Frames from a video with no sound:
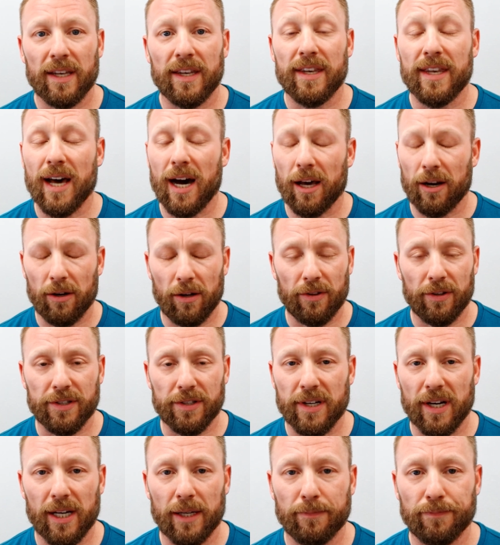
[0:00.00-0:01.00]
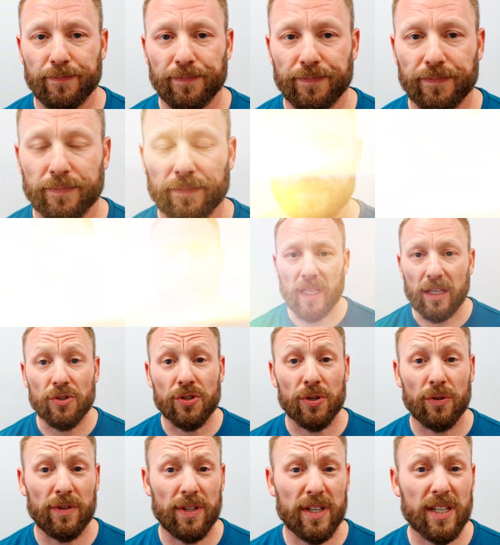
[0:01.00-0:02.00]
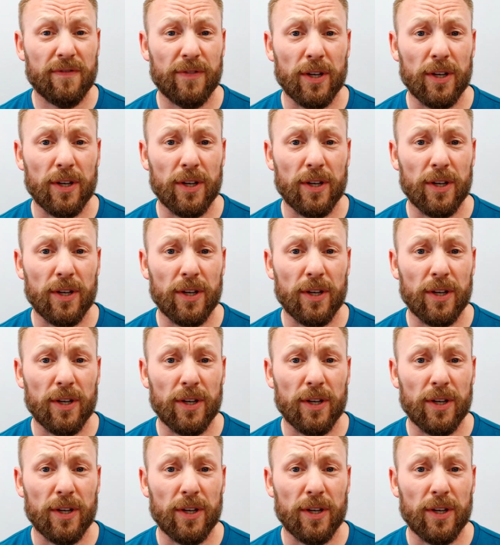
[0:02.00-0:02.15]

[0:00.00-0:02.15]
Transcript: Not all the time. So in this